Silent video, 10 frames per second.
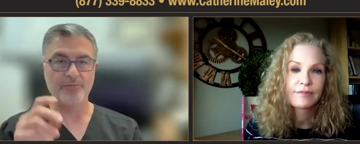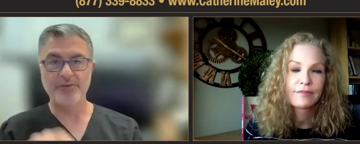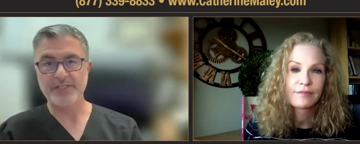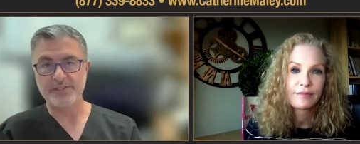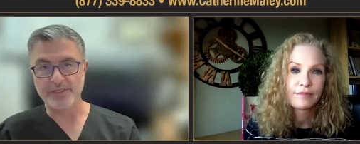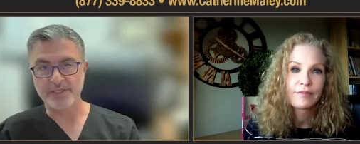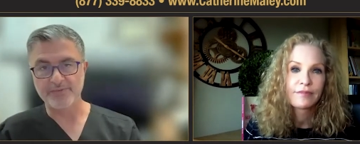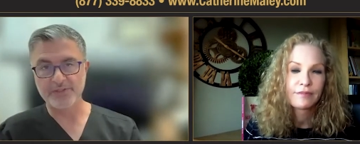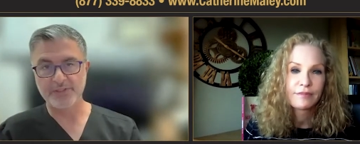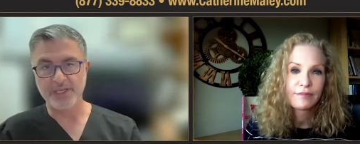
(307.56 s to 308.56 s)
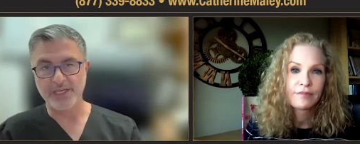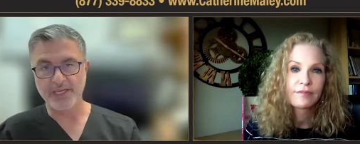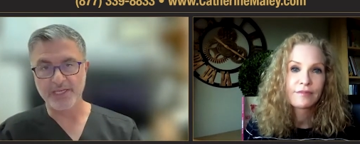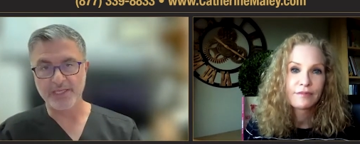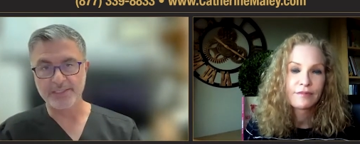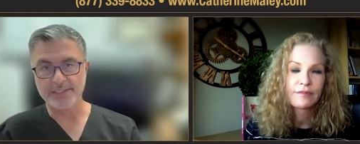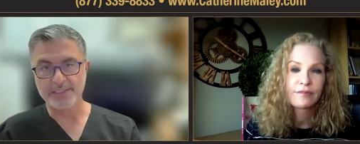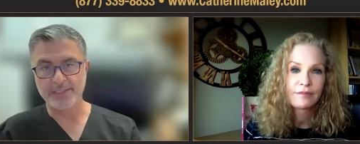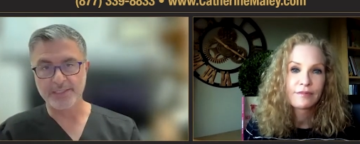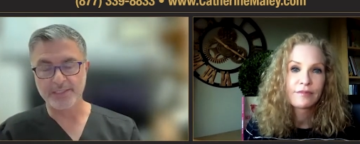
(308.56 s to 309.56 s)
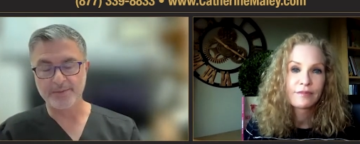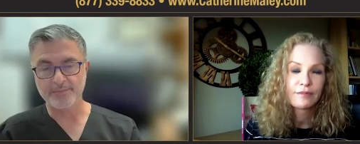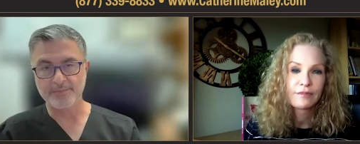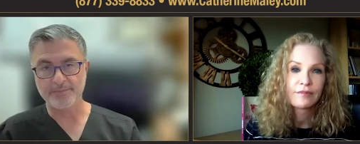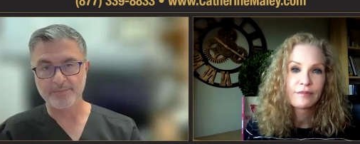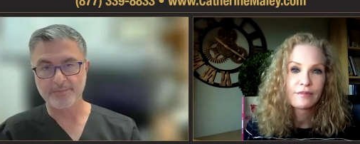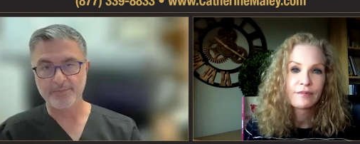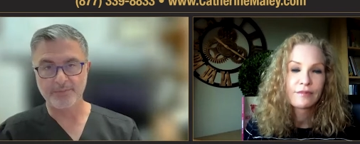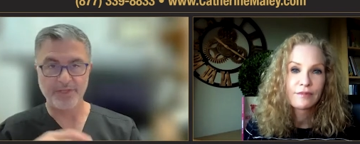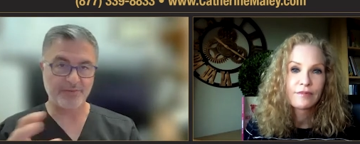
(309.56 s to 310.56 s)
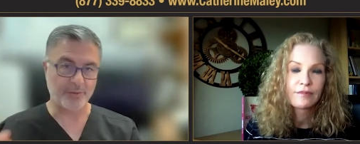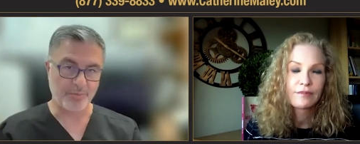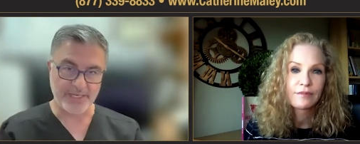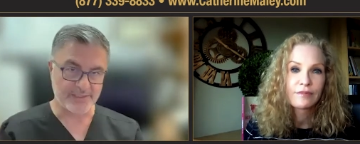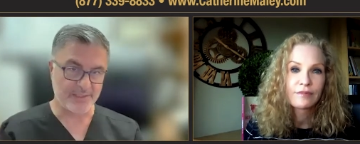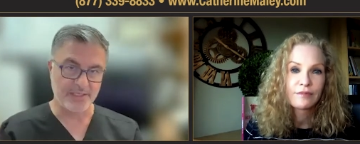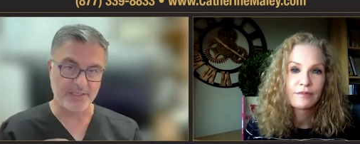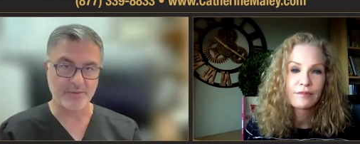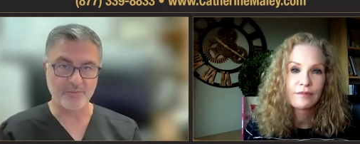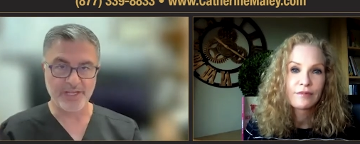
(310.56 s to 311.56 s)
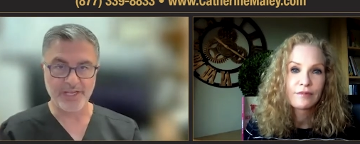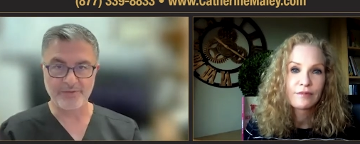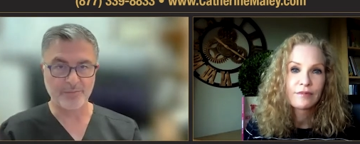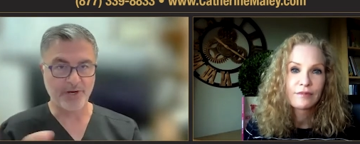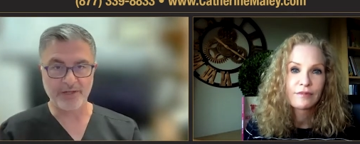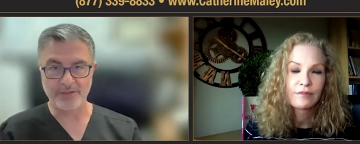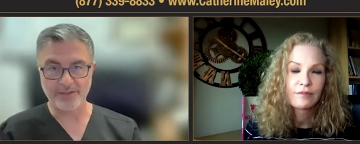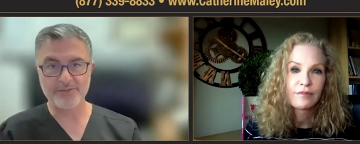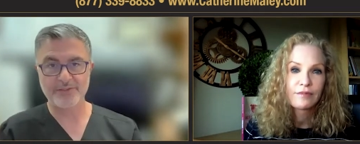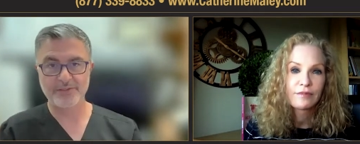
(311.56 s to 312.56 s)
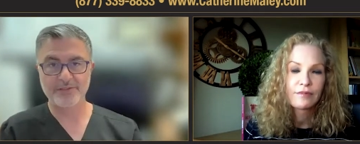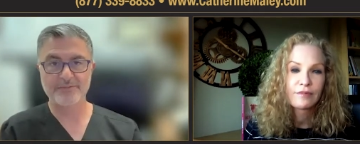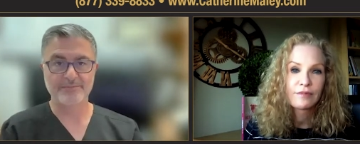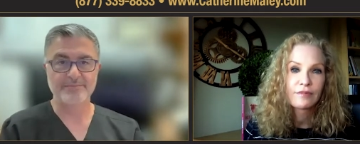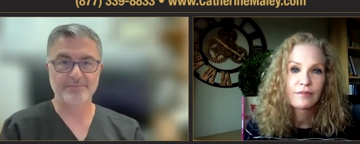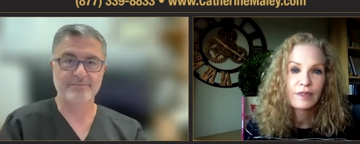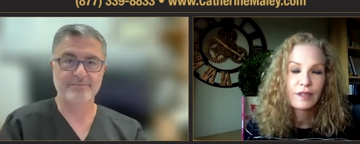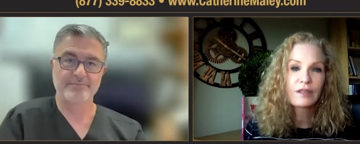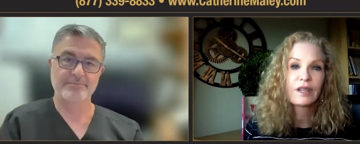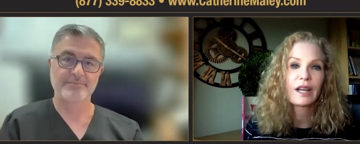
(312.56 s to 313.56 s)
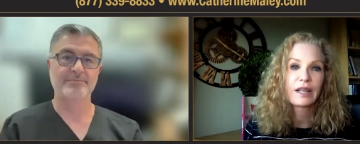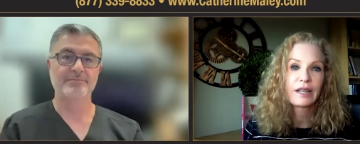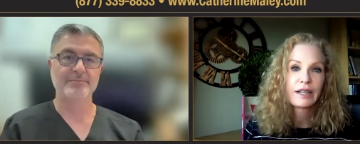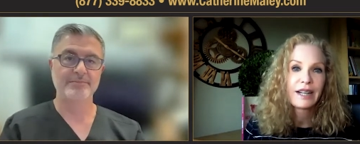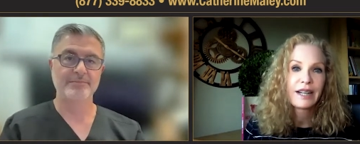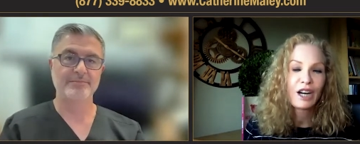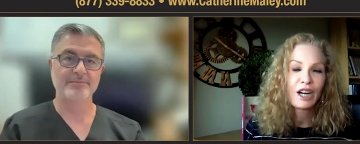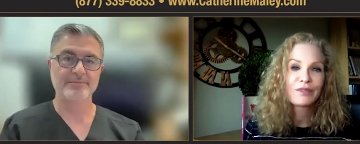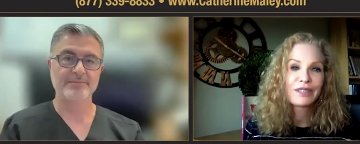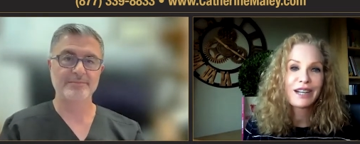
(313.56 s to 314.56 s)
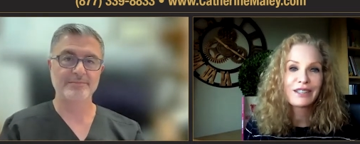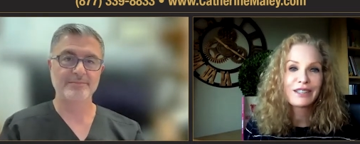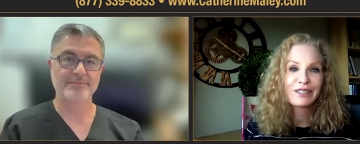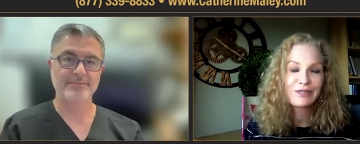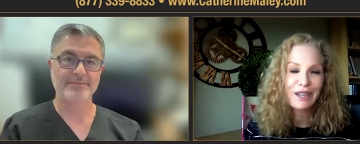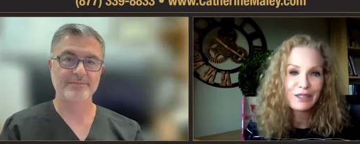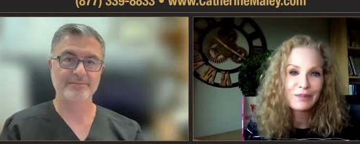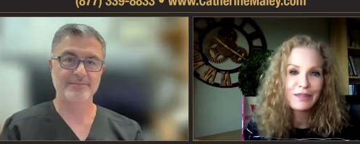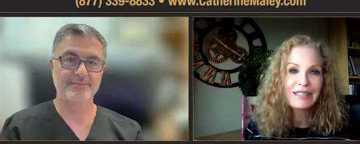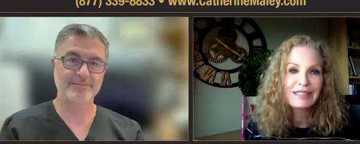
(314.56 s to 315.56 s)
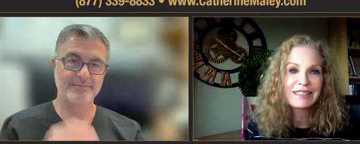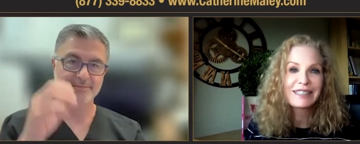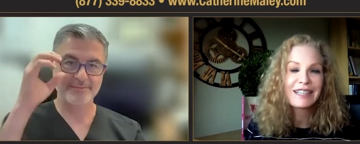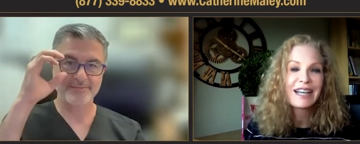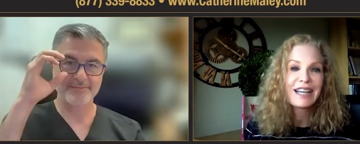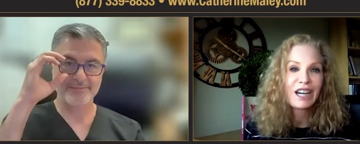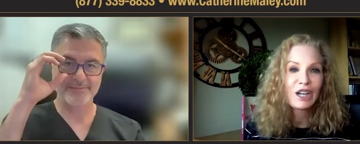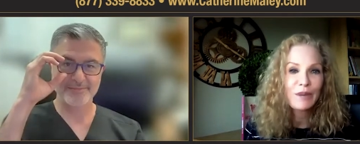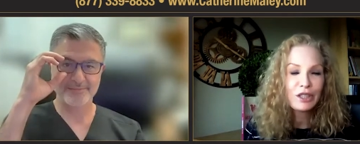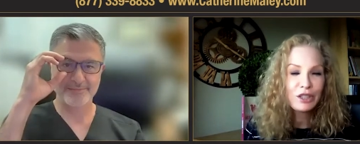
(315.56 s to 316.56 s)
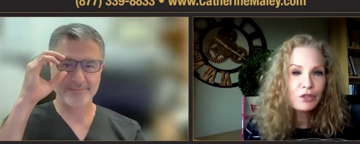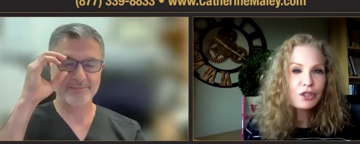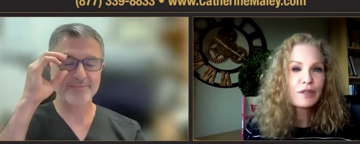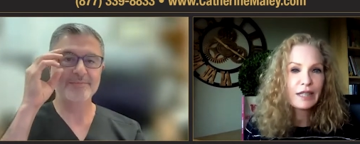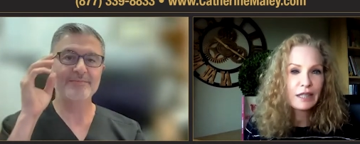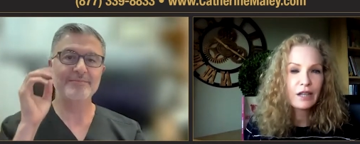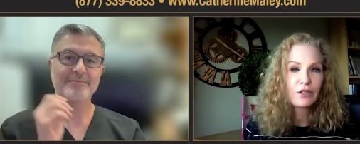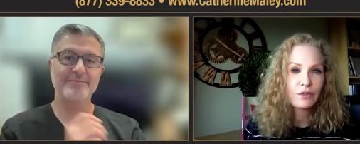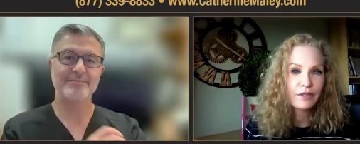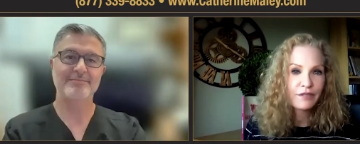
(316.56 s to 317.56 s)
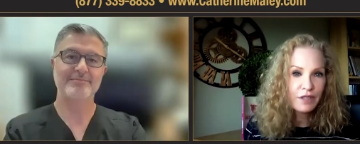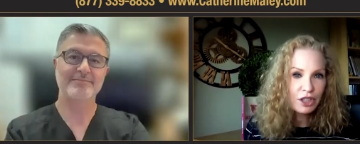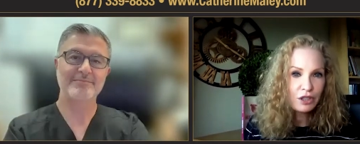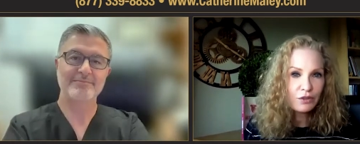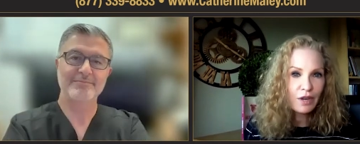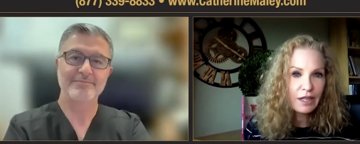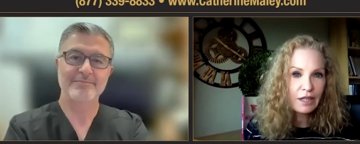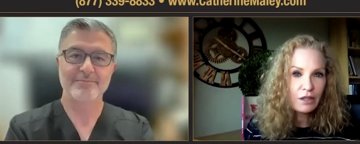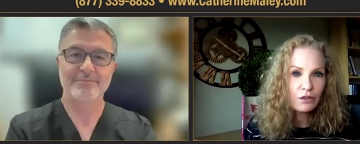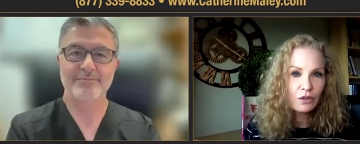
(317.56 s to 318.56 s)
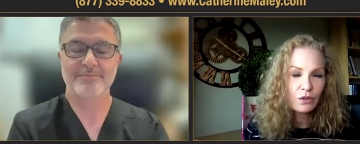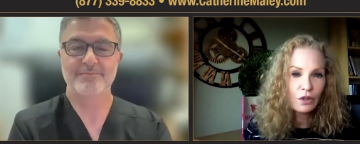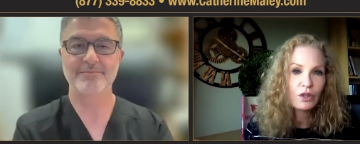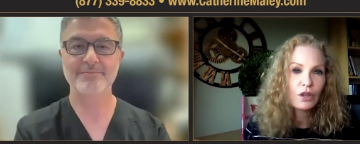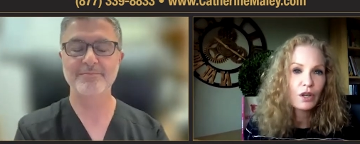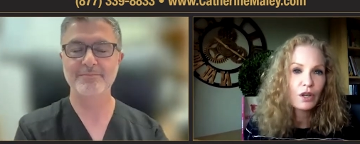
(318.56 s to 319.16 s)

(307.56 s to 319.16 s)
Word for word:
Speaker 1: facelifts and um, blepharoplasty and, and what have you, brow lifts.
Speaker 2: Okay. Um, regarding the rhinoplasty, um, are you doing a lot of revision rhino or